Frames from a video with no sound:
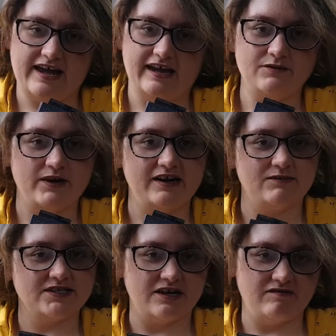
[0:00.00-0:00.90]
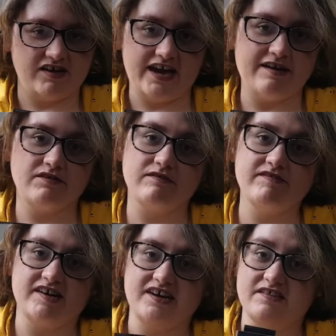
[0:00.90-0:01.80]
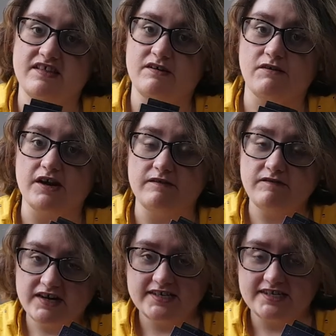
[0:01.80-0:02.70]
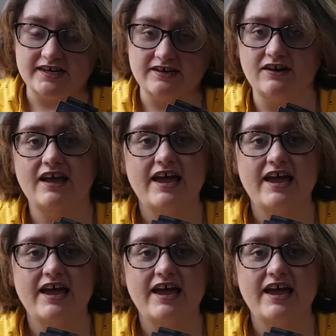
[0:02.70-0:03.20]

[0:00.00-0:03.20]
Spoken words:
and when it was over, everyone found out that they were infertile,